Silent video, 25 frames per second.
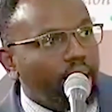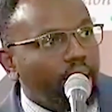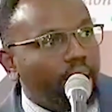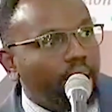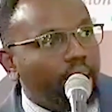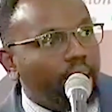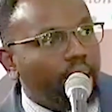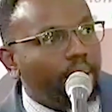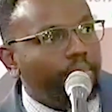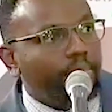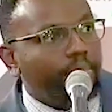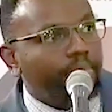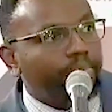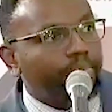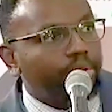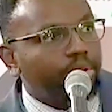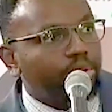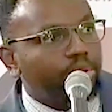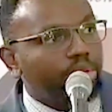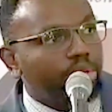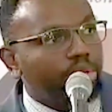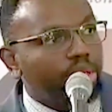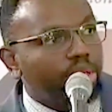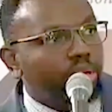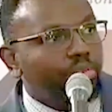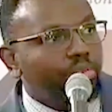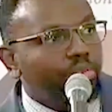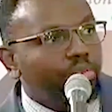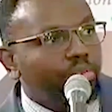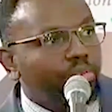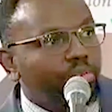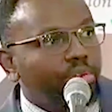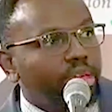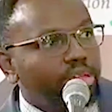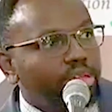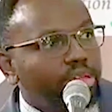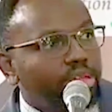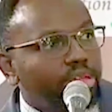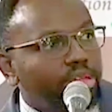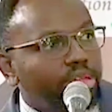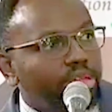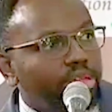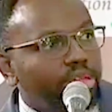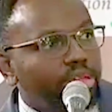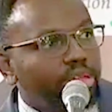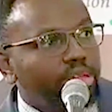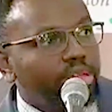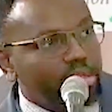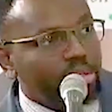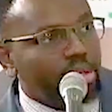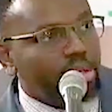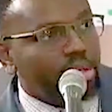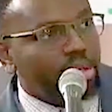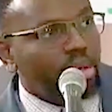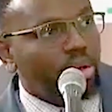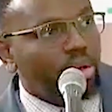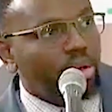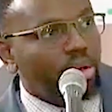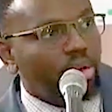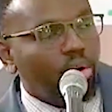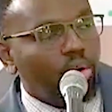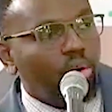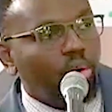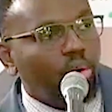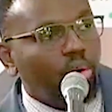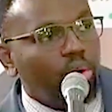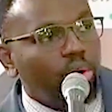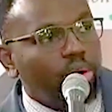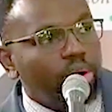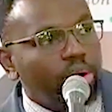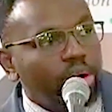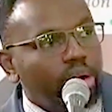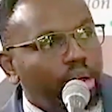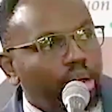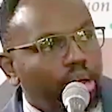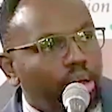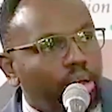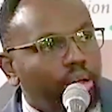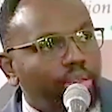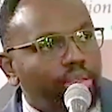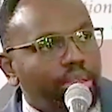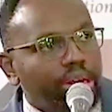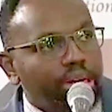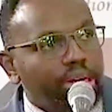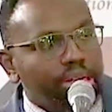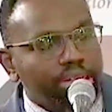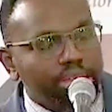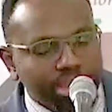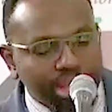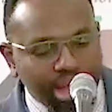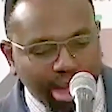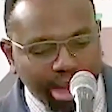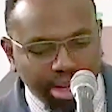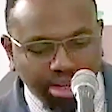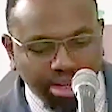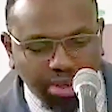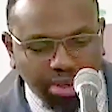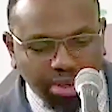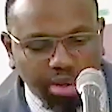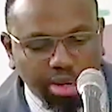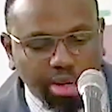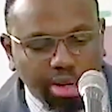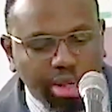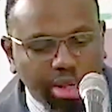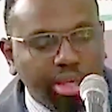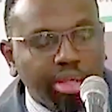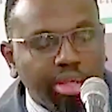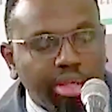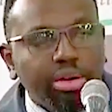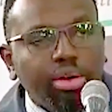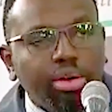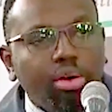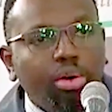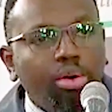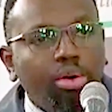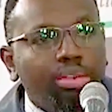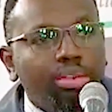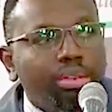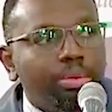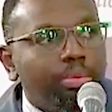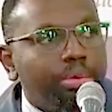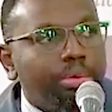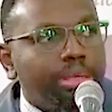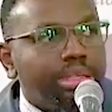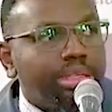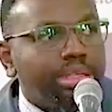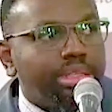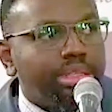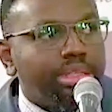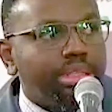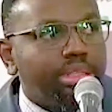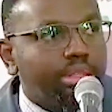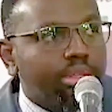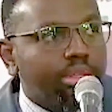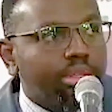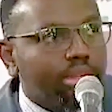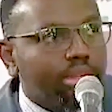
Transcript: um, to give his thoughts on the discussion and on the piece.